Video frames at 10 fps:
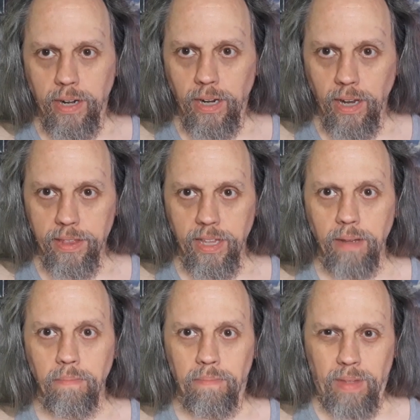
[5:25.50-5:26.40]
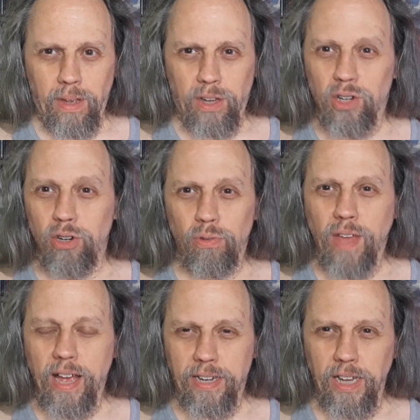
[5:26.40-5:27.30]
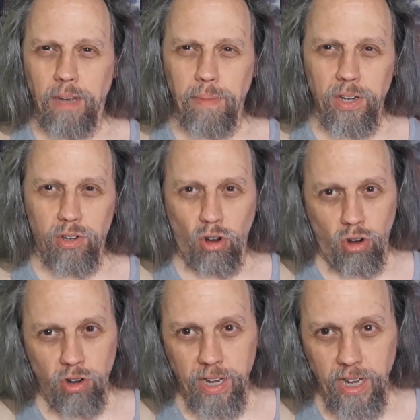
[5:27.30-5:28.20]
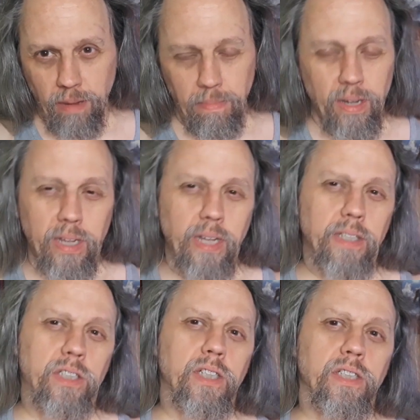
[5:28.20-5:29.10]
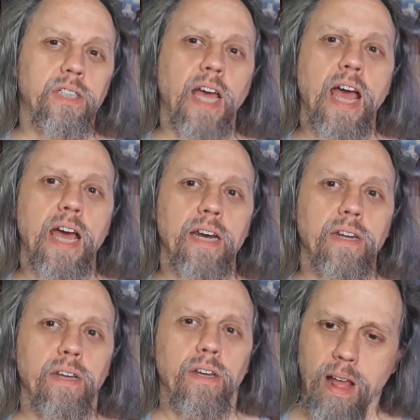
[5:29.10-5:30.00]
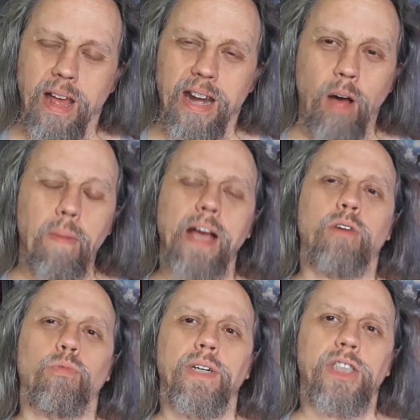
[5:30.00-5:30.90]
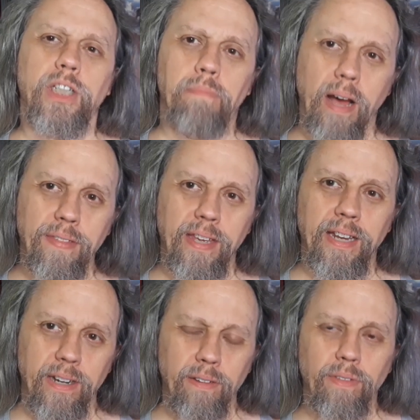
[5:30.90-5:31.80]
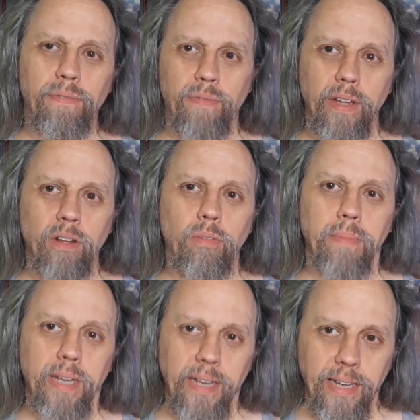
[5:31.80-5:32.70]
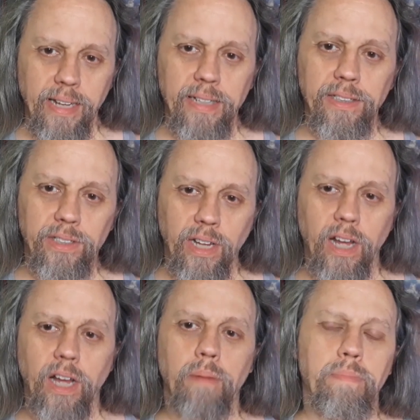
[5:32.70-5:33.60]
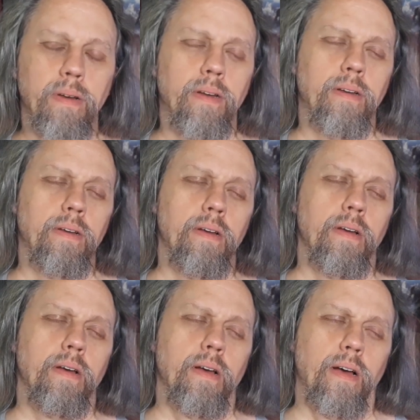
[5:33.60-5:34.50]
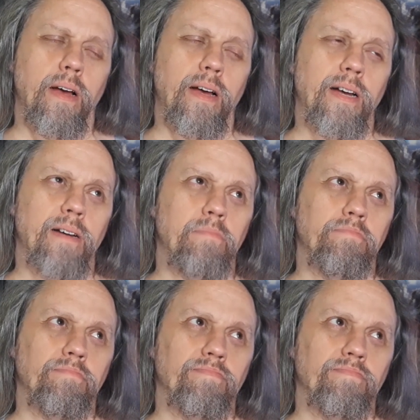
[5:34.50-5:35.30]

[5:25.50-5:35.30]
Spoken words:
that he let them do that to him and turn him against his dad. Now, Michael Ritchie, by the end of the film, he ends up kind